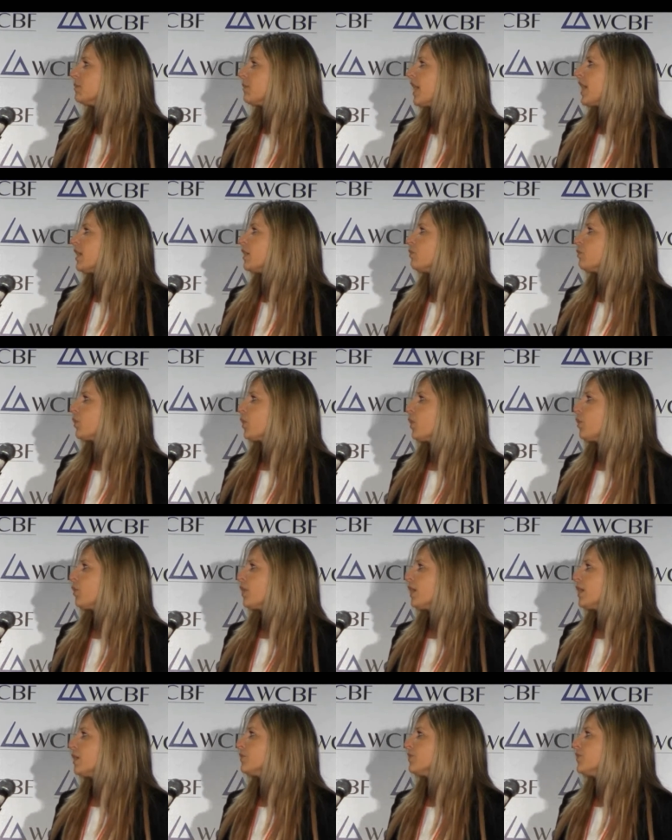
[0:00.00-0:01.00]
mega
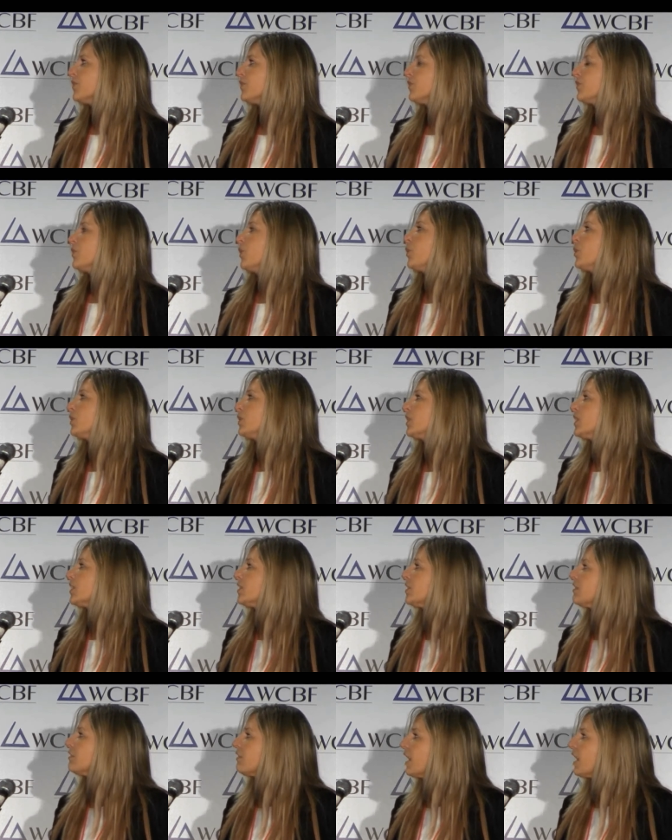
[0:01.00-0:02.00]
programs totaling
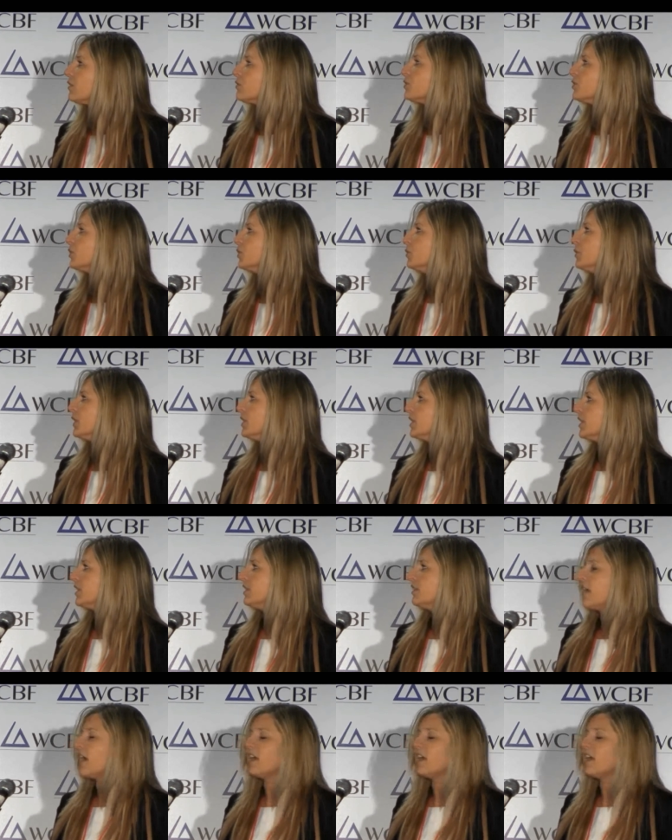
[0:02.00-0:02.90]
around $2 billion